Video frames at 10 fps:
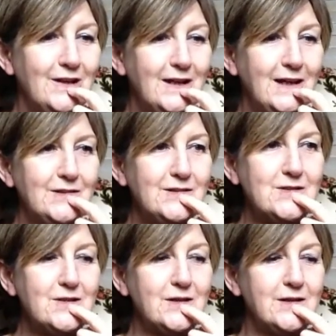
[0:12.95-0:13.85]
and
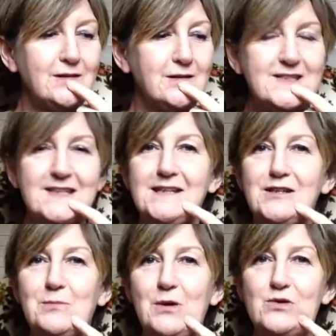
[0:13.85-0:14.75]
I stayed in
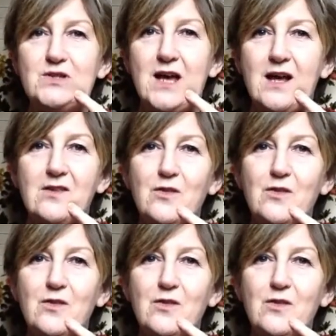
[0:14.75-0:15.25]
a motel,